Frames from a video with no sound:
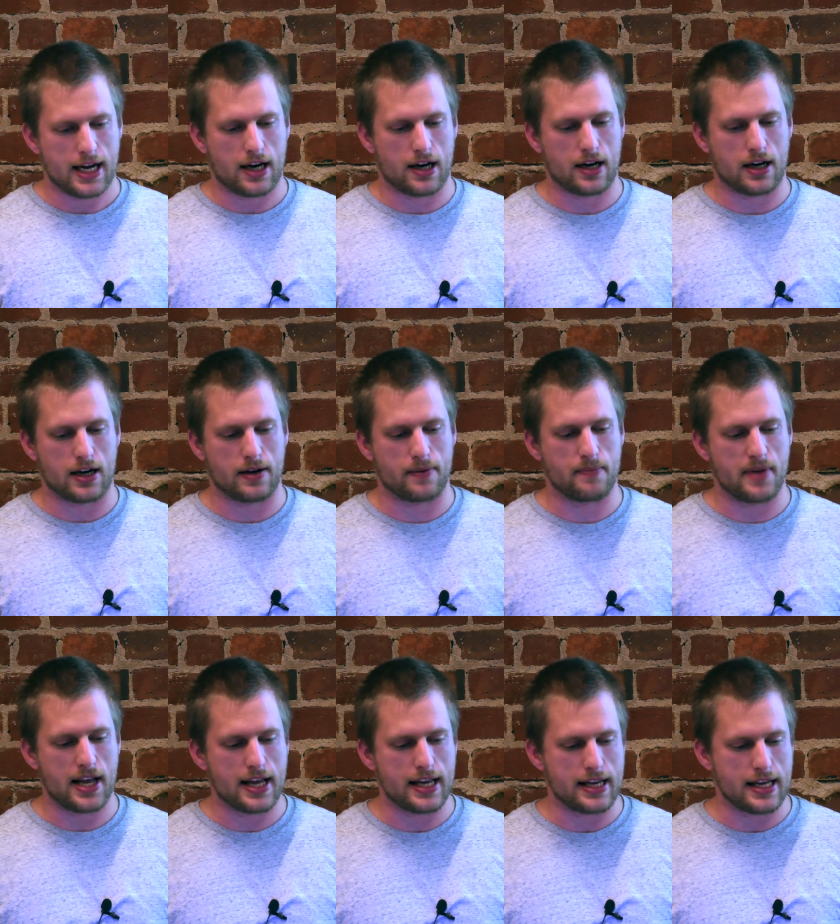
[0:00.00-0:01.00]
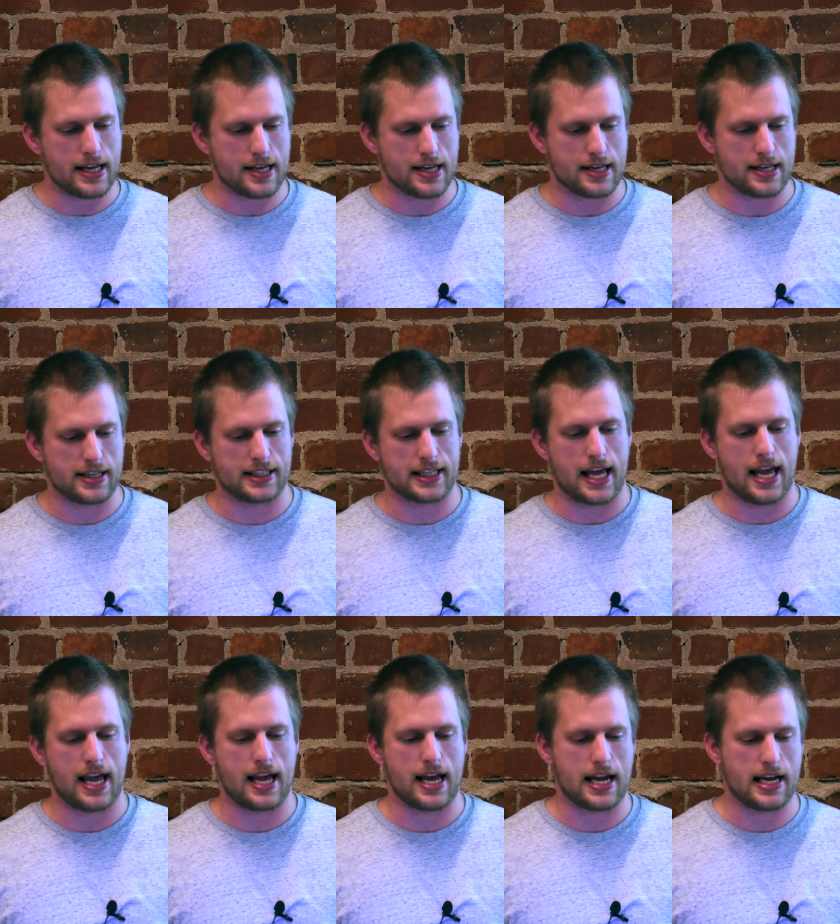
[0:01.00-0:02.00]
It is
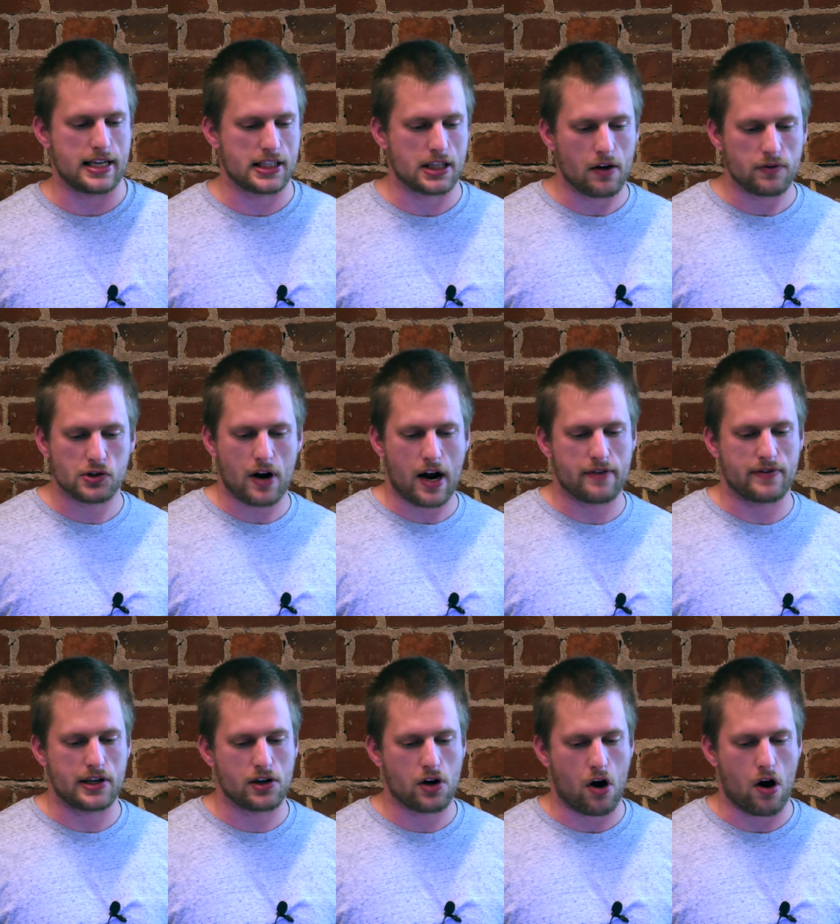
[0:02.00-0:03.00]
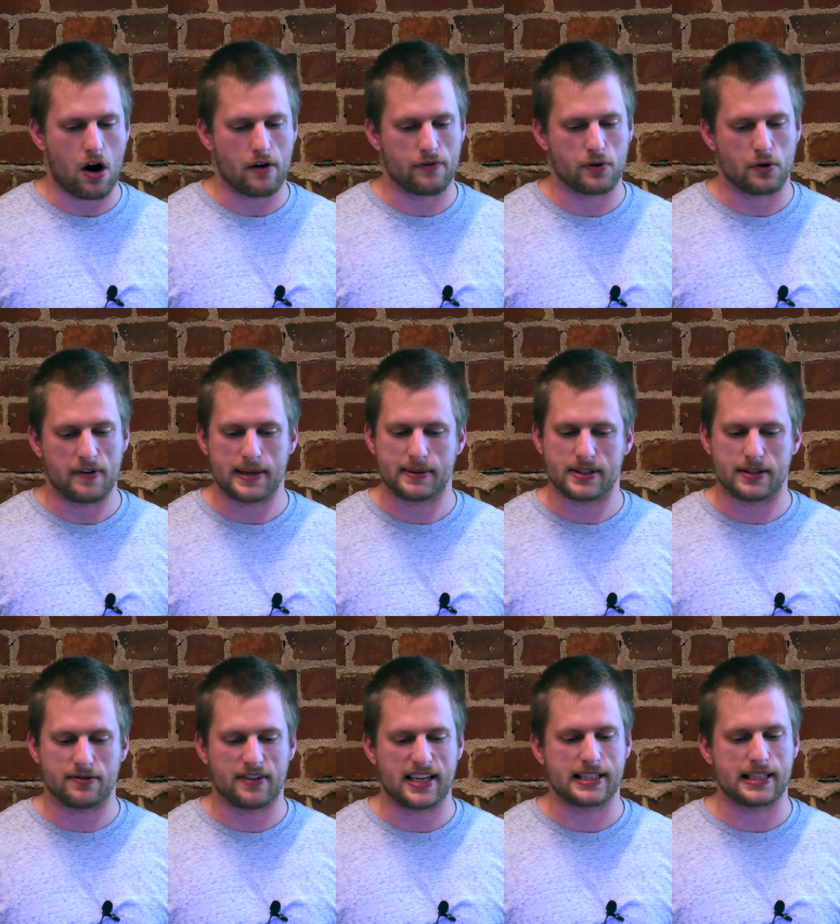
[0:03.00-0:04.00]
a self-driving car for
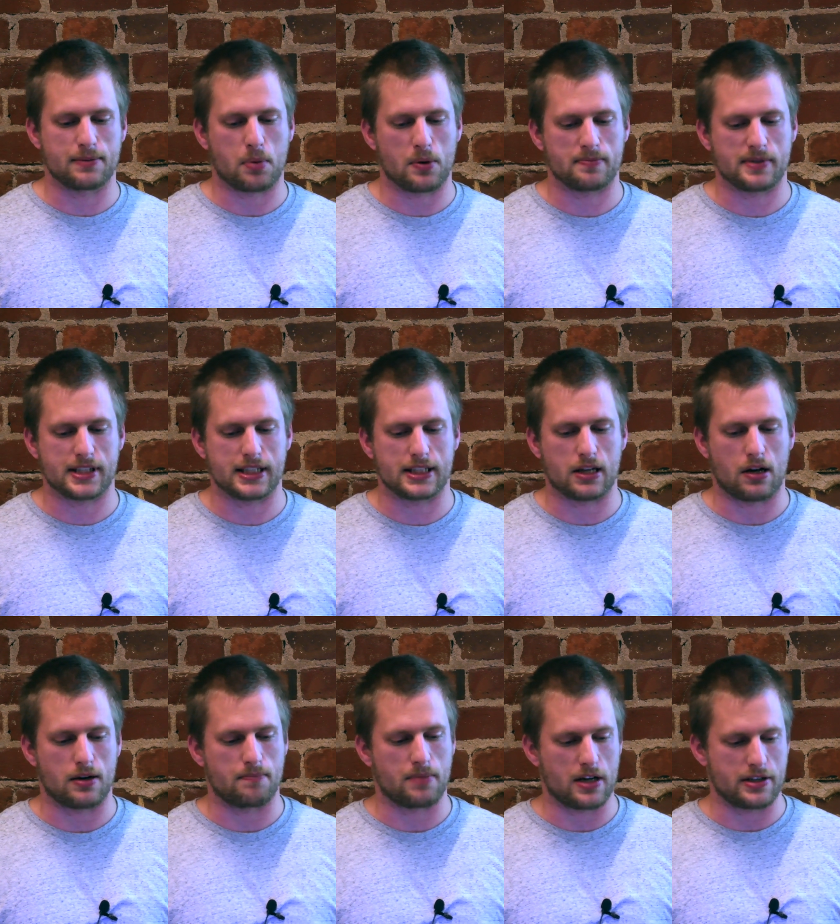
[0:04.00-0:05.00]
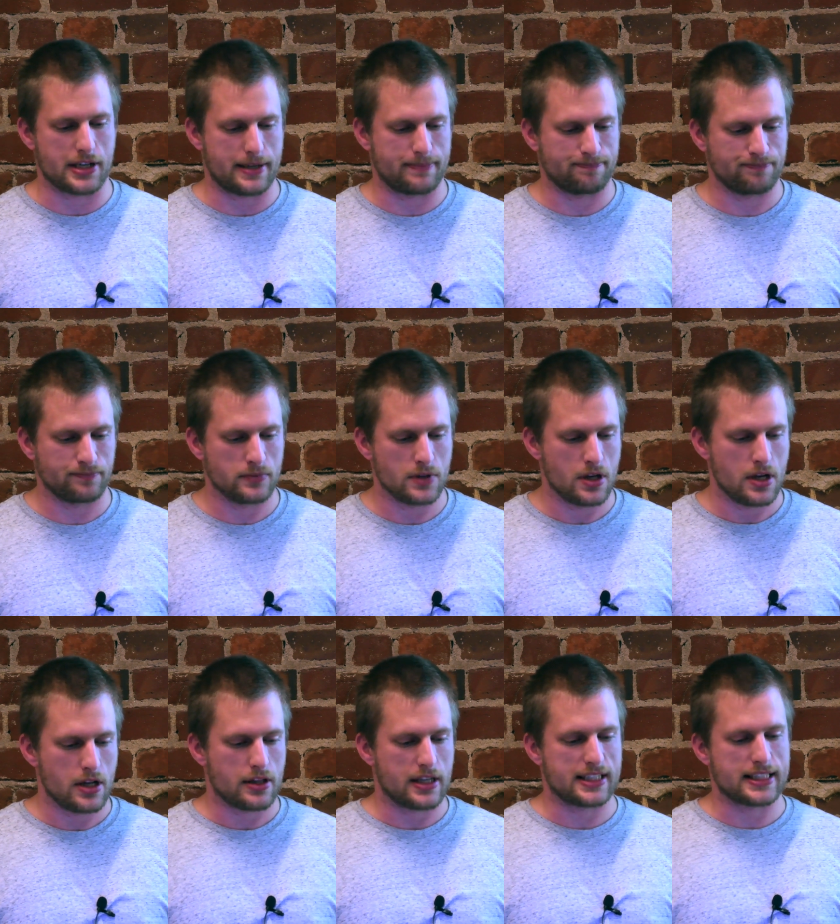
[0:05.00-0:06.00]
racing purposes on a budget.
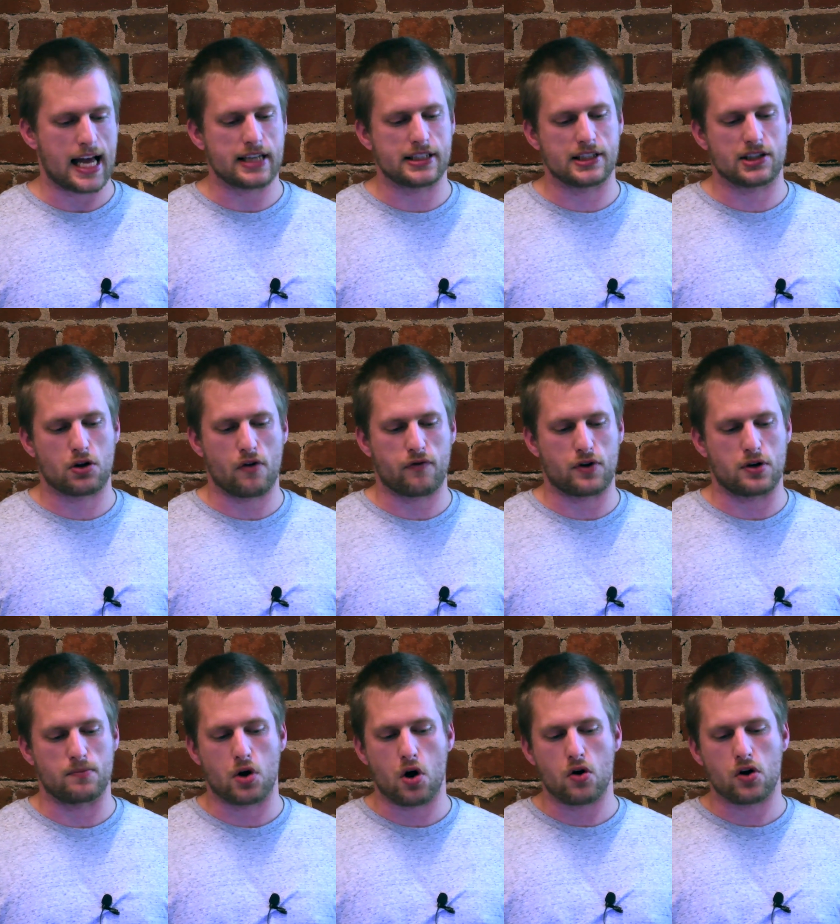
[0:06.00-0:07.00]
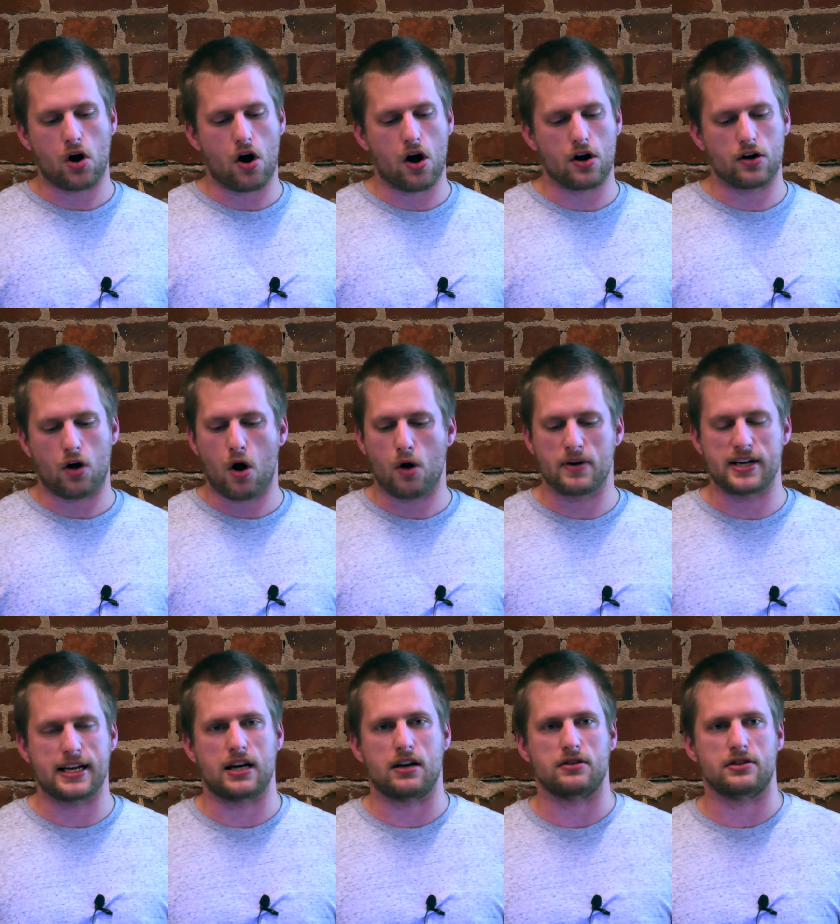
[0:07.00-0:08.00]
The sizes go from go-kart all the way
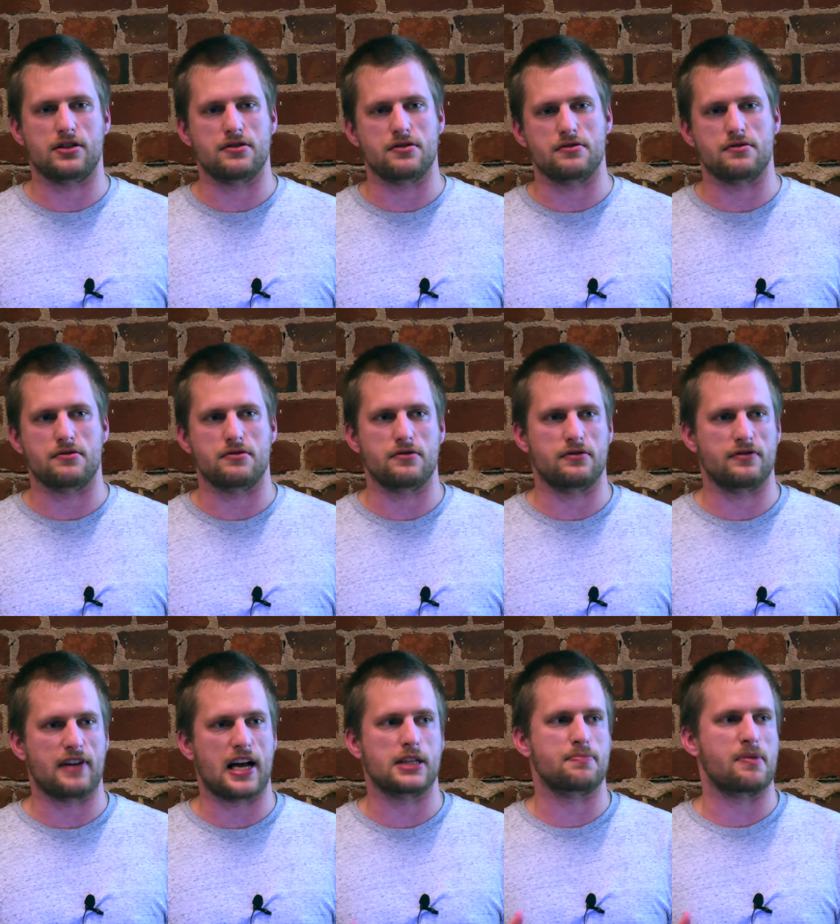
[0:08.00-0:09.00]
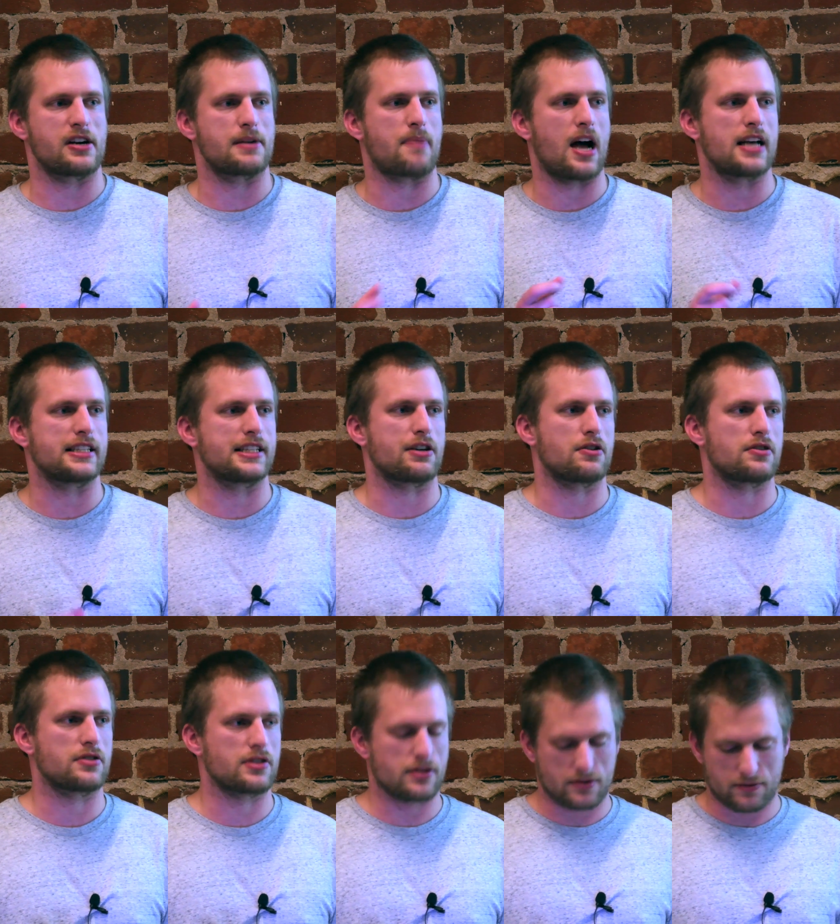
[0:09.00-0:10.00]
down to Raspberry Pi
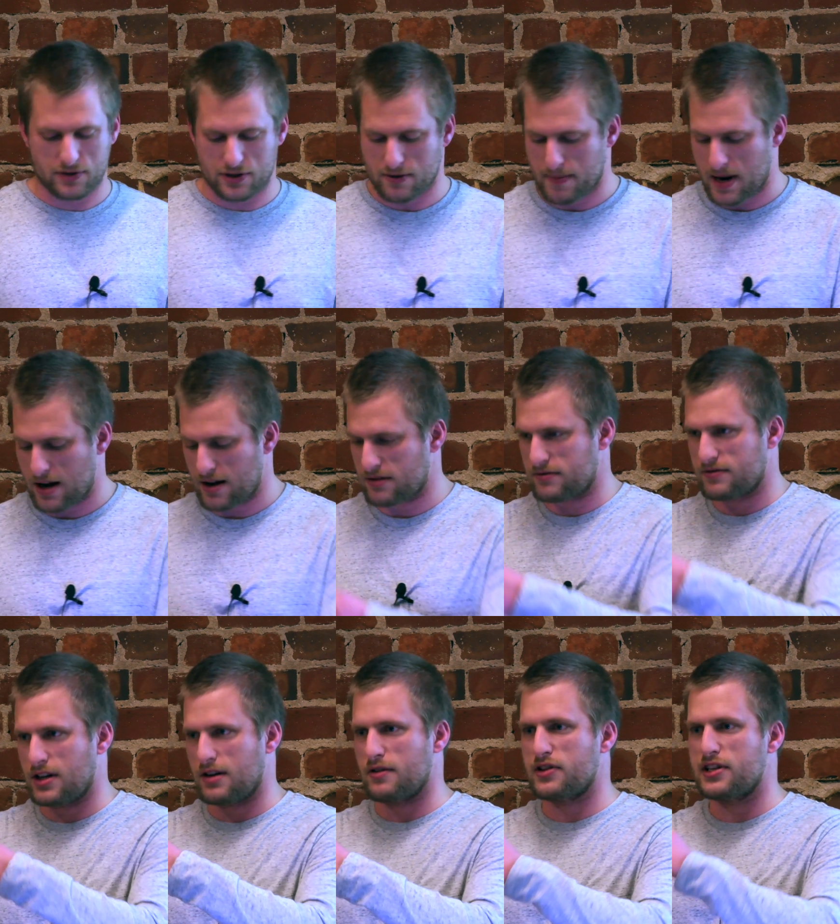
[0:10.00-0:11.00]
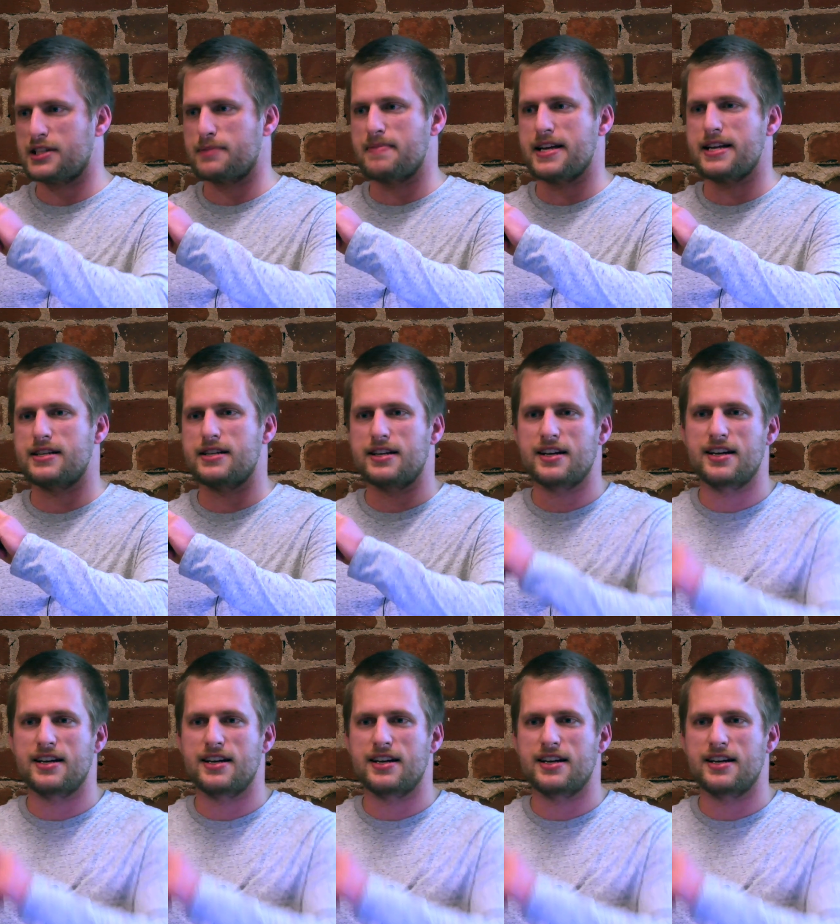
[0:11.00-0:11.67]
Zeros, which are about this big.